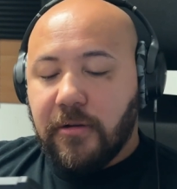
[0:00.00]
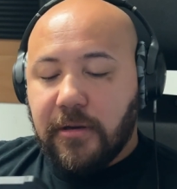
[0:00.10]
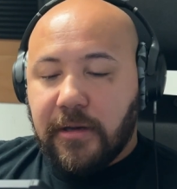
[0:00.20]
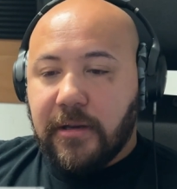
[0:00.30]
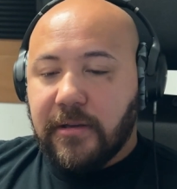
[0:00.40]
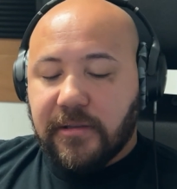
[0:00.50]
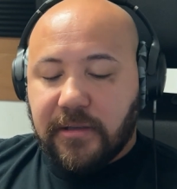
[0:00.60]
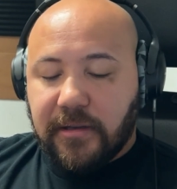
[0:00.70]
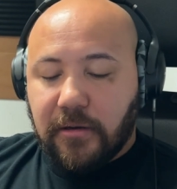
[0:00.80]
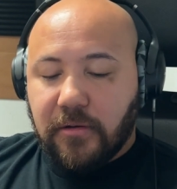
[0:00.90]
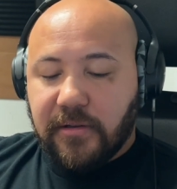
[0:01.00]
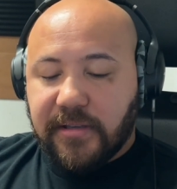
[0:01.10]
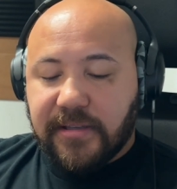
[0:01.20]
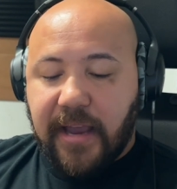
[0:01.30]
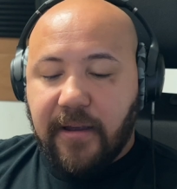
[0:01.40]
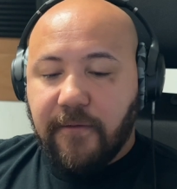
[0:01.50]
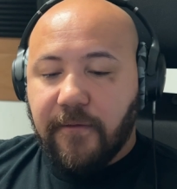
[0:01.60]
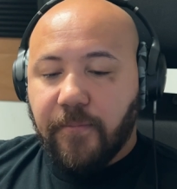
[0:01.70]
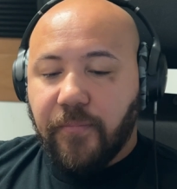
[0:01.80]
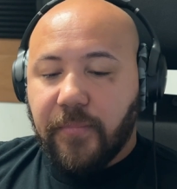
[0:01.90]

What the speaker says: it is save,